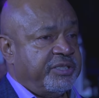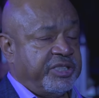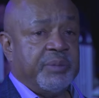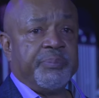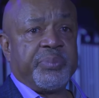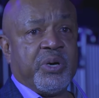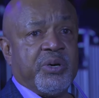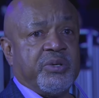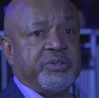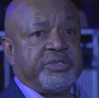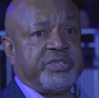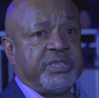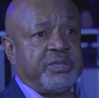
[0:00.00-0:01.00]
Jim
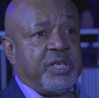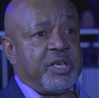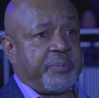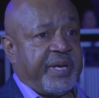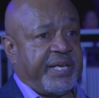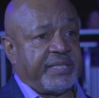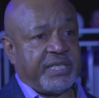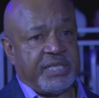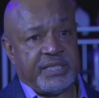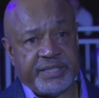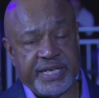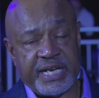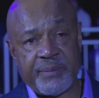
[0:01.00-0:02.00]
Burns, the young man
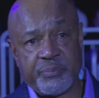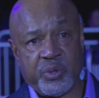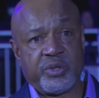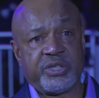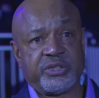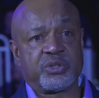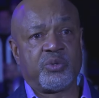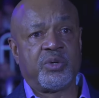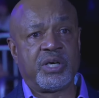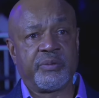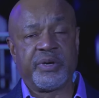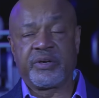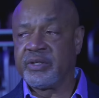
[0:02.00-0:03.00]
that I broke his
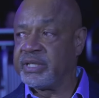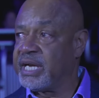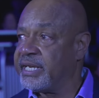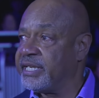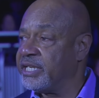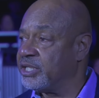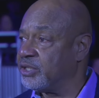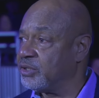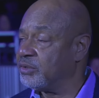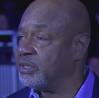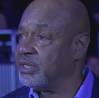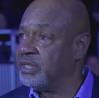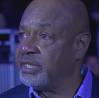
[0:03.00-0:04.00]
scoring record, not
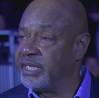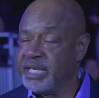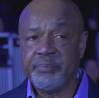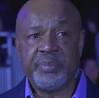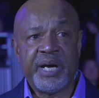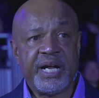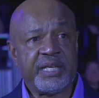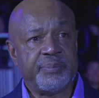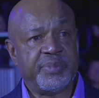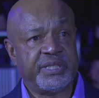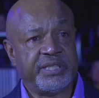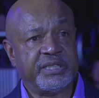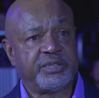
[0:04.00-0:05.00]
here in body,
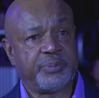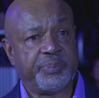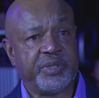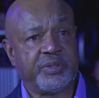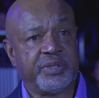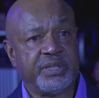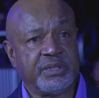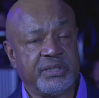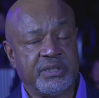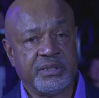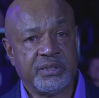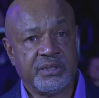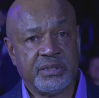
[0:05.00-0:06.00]
but in spirit.
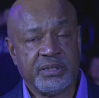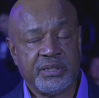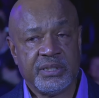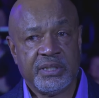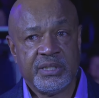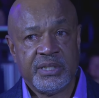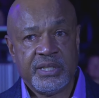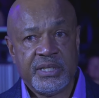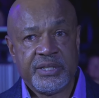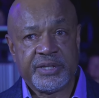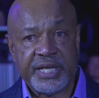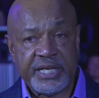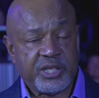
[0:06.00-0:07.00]

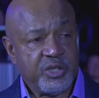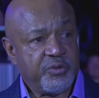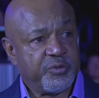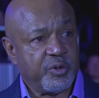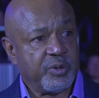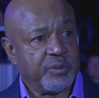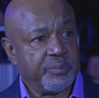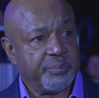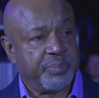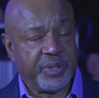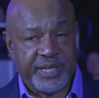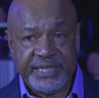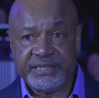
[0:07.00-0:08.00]
Thank you for
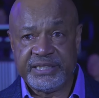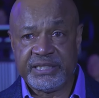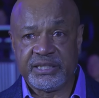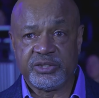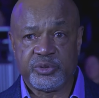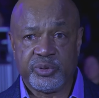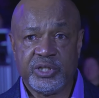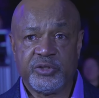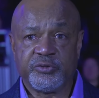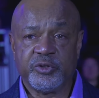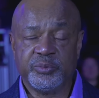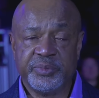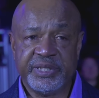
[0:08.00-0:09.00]
blazing a trail
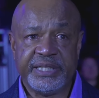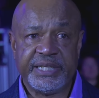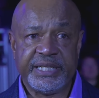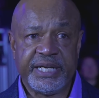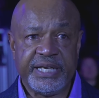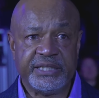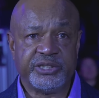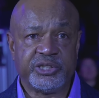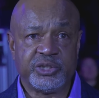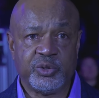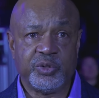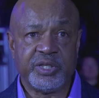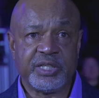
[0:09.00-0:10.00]
for me and
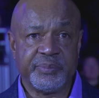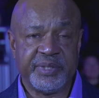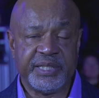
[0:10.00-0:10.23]
showing